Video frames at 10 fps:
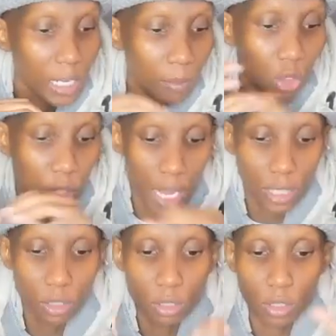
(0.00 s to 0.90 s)
And I'm
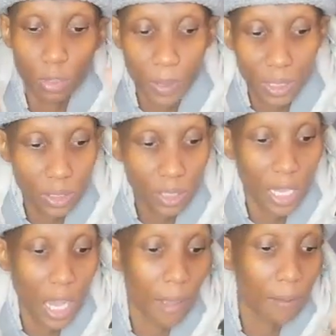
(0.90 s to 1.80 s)
trying to spend
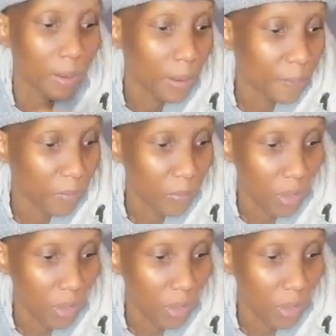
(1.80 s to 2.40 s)
this time